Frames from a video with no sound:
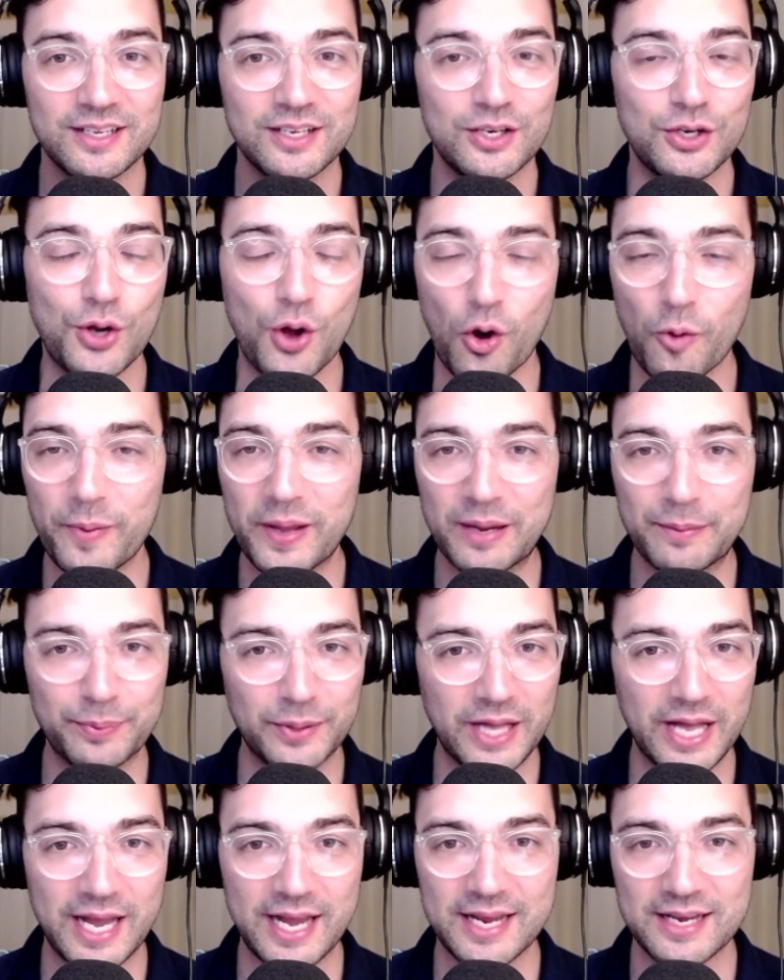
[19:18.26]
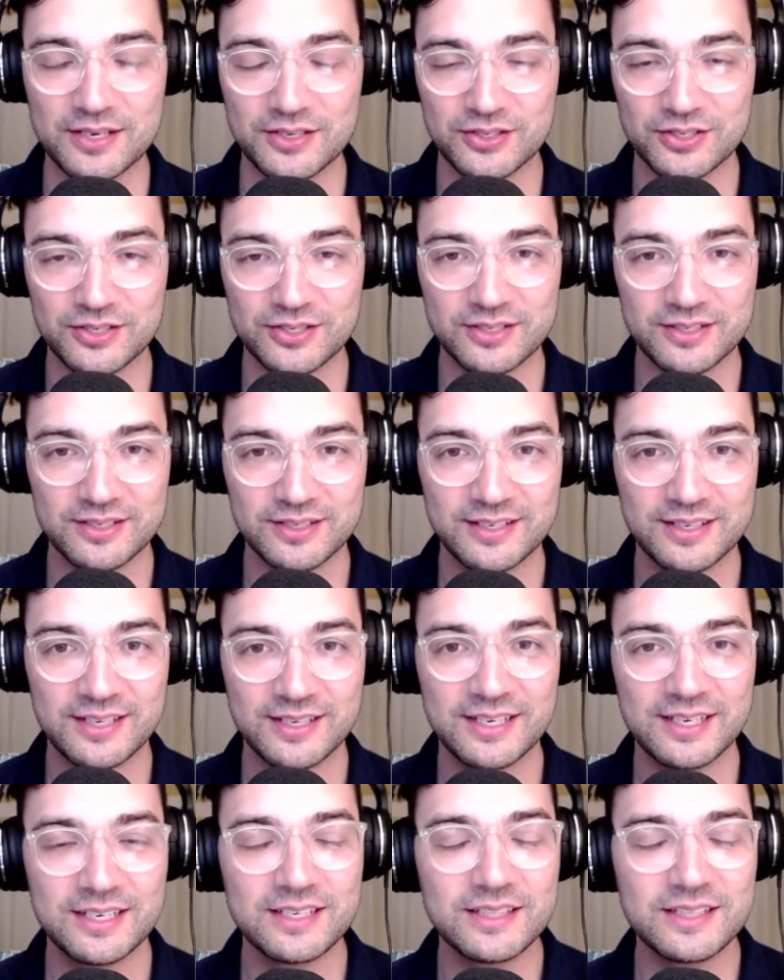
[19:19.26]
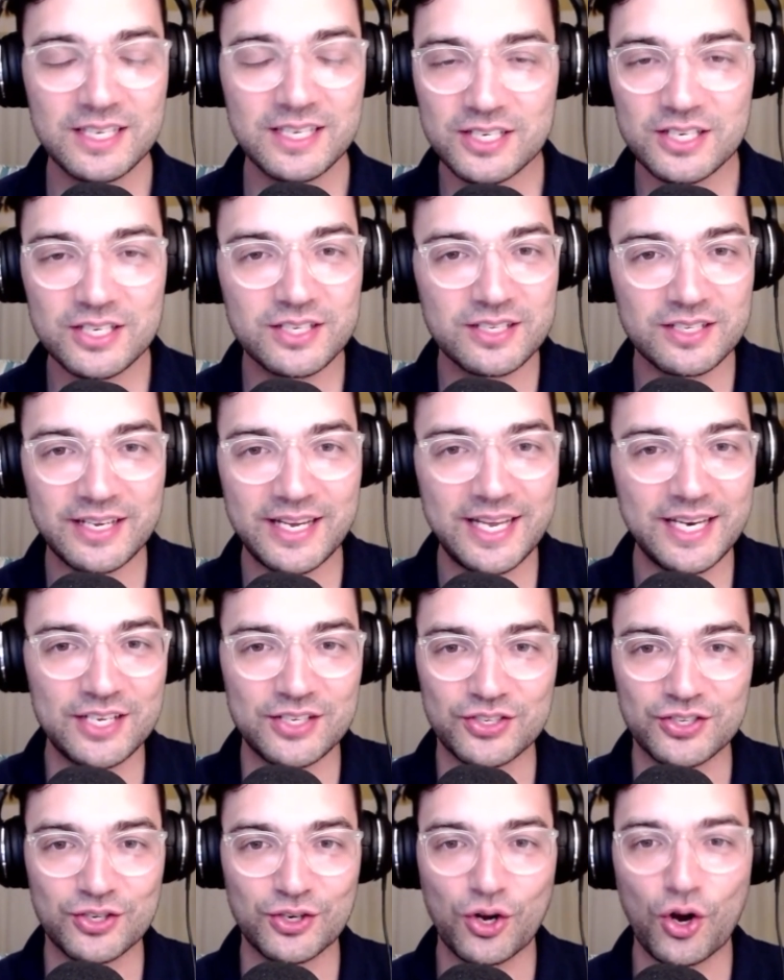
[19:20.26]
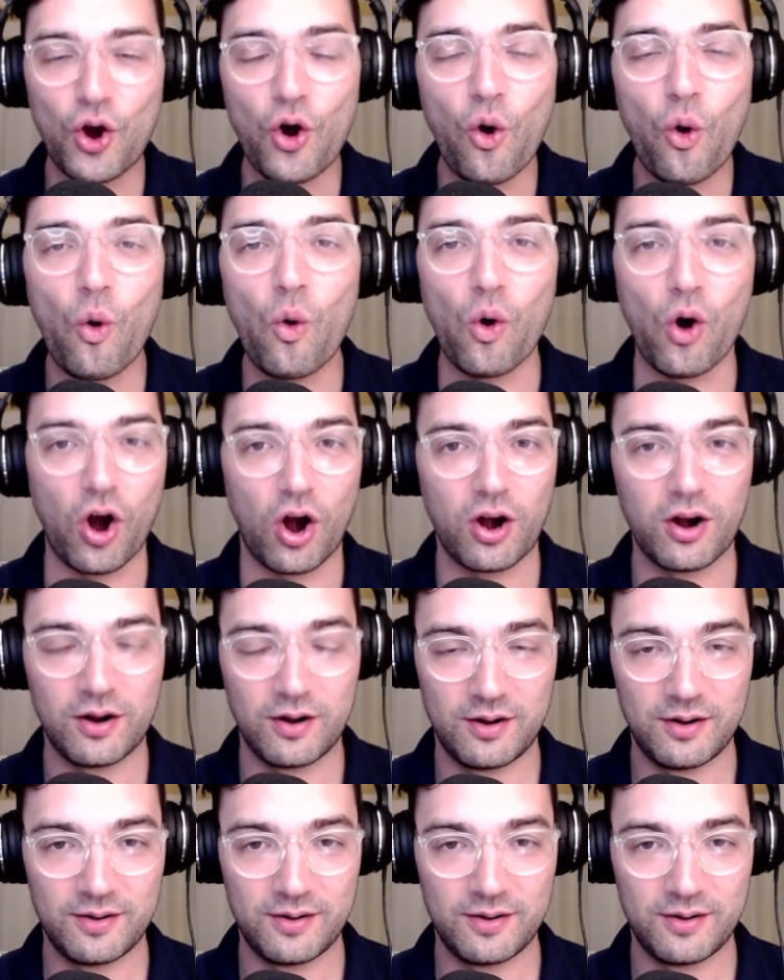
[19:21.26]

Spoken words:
No big plays. It is core